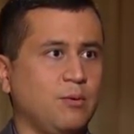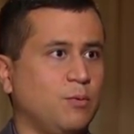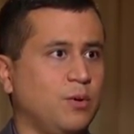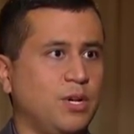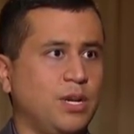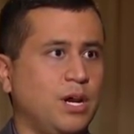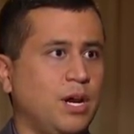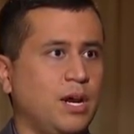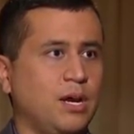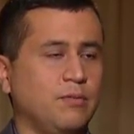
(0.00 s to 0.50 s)
I
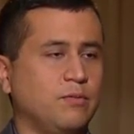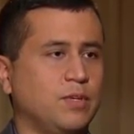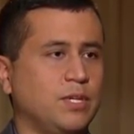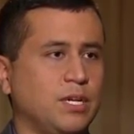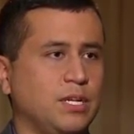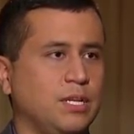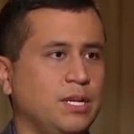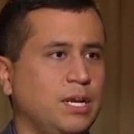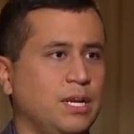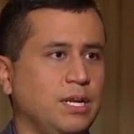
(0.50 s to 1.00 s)
would not have
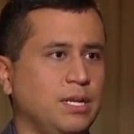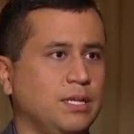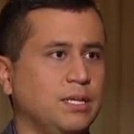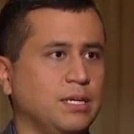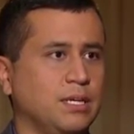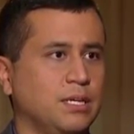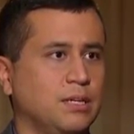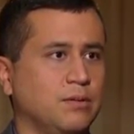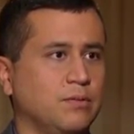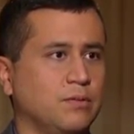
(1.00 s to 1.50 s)
done
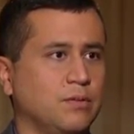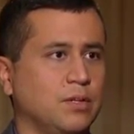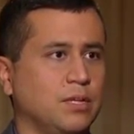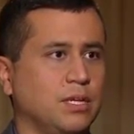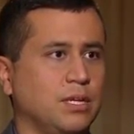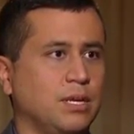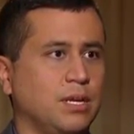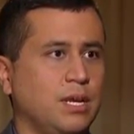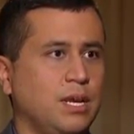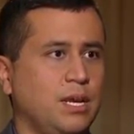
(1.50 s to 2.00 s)
anything
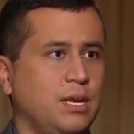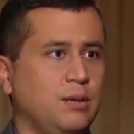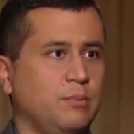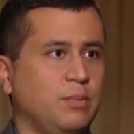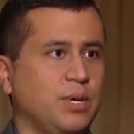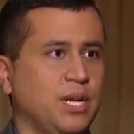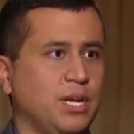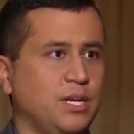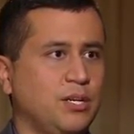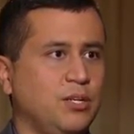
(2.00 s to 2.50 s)
differently.
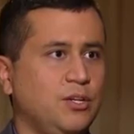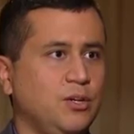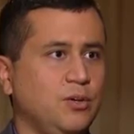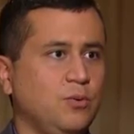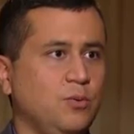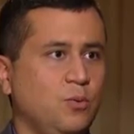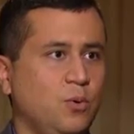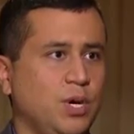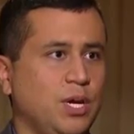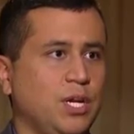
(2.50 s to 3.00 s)
But I
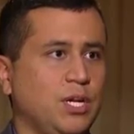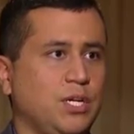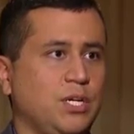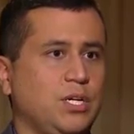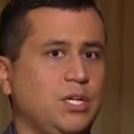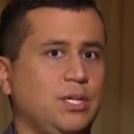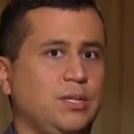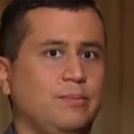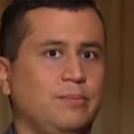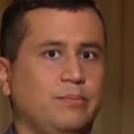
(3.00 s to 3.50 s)
do
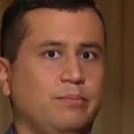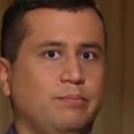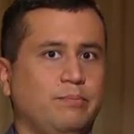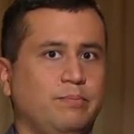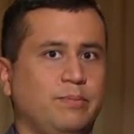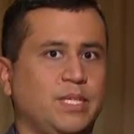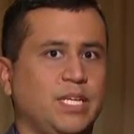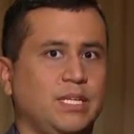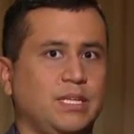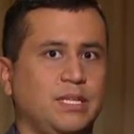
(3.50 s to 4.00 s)
wish
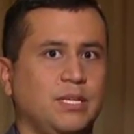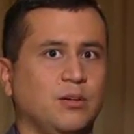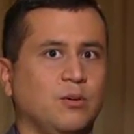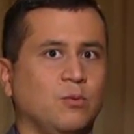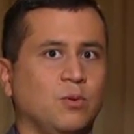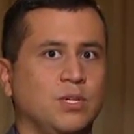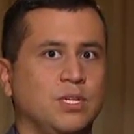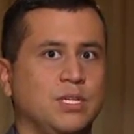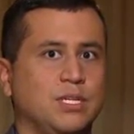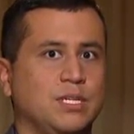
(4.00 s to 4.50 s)
that there
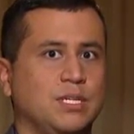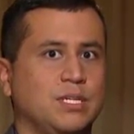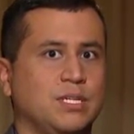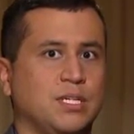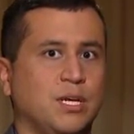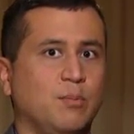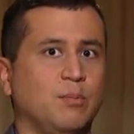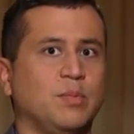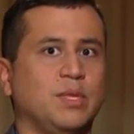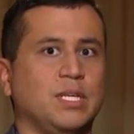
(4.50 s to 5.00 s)
was
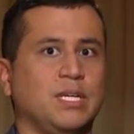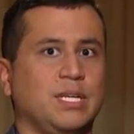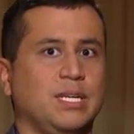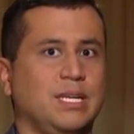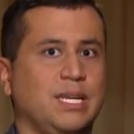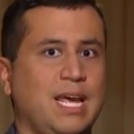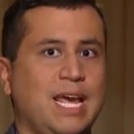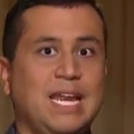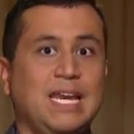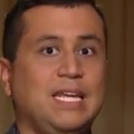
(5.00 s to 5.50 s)

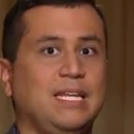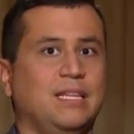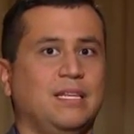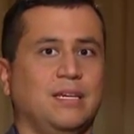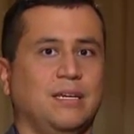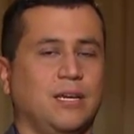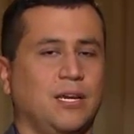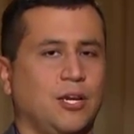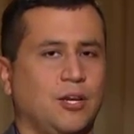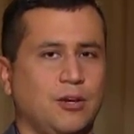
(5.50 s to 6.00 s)
something,
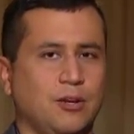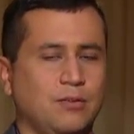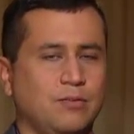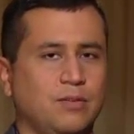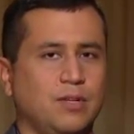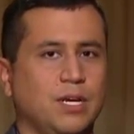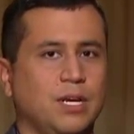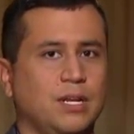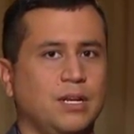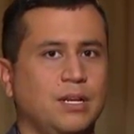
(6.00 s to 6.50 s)
anything I could
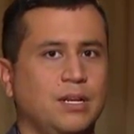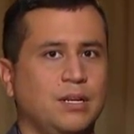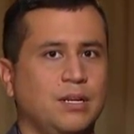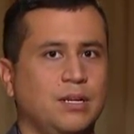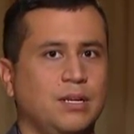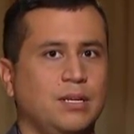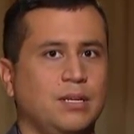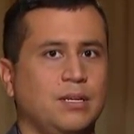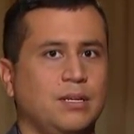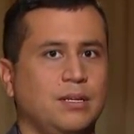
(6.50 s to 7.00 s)
have done
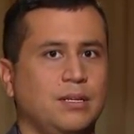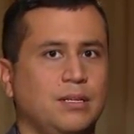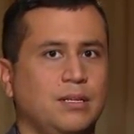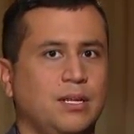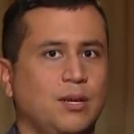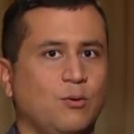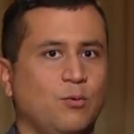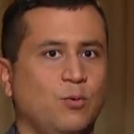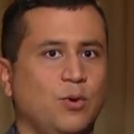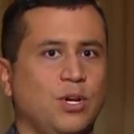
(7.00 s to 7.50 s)

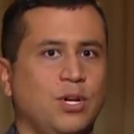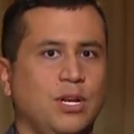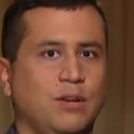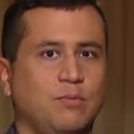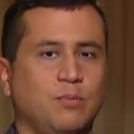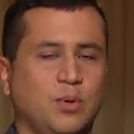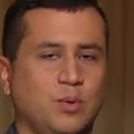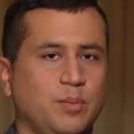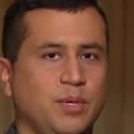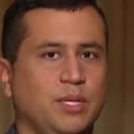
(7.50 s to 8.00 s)
that wouldn't
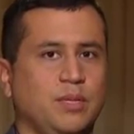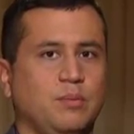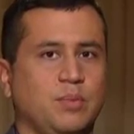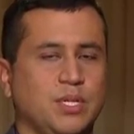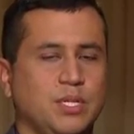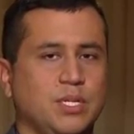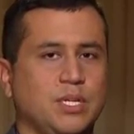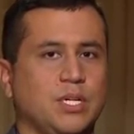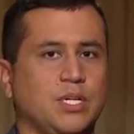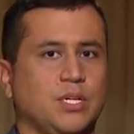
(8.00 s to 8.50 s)
have put me in the
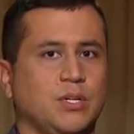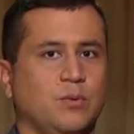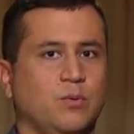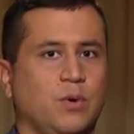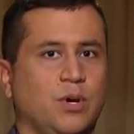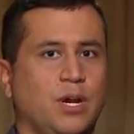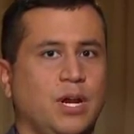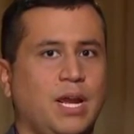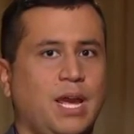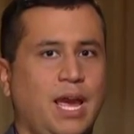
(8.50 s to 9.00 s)
position
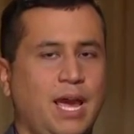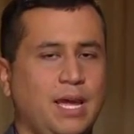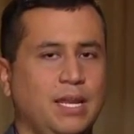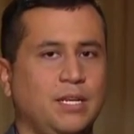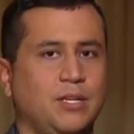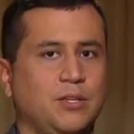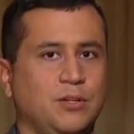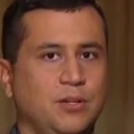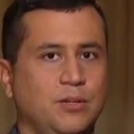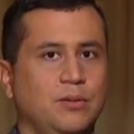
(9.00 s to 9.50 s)
where I
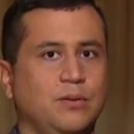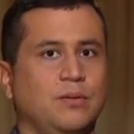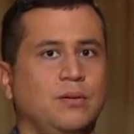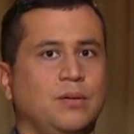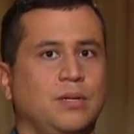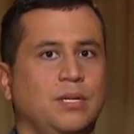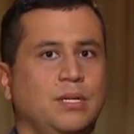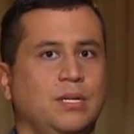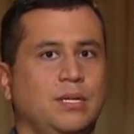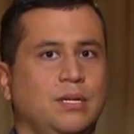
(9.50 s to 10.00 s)
had to
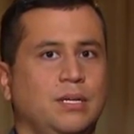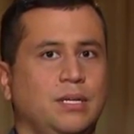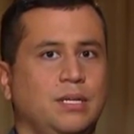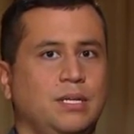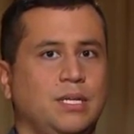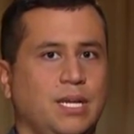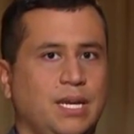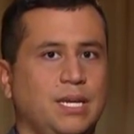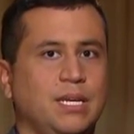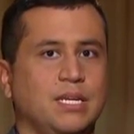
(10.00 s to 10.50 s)

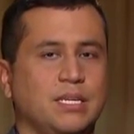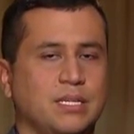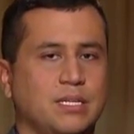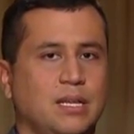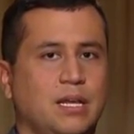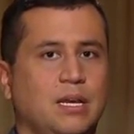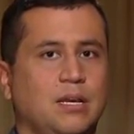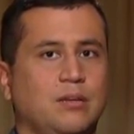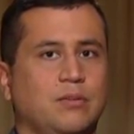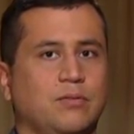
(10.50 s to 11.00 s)
take his
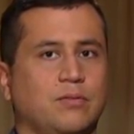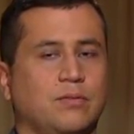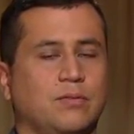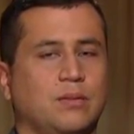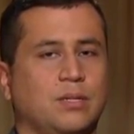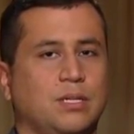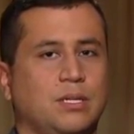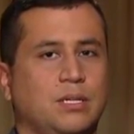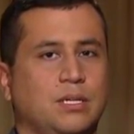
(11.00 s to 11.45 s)
life.